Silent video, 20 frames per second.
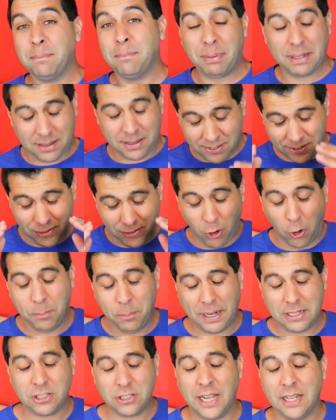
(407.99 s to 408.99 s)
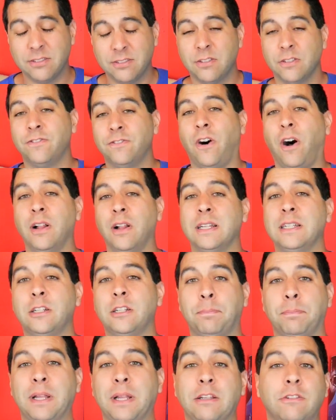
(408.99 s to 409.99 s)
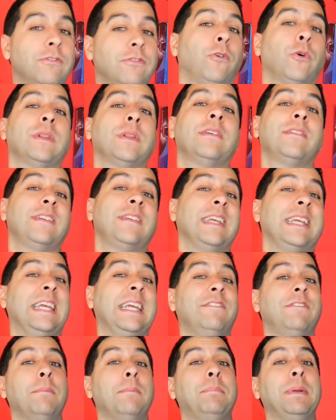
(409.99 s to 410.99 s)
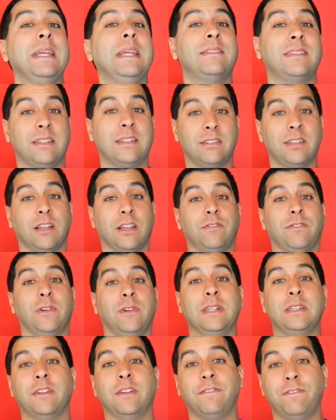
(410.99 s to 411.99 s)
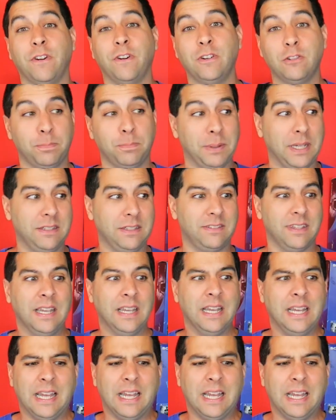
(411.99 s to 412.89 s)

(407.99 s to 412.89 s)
But so much has to fall into place for this to even be successful in the first place